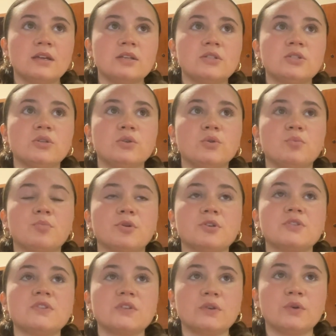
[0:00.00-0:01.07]
to
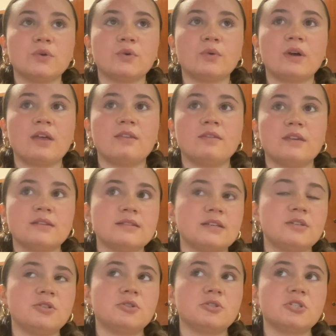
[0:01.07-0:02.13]
pursue this
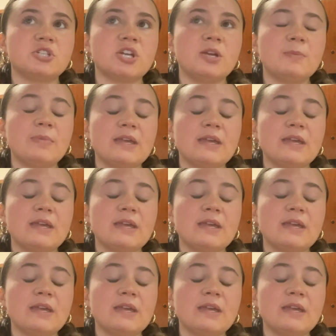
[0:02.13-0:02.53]
internship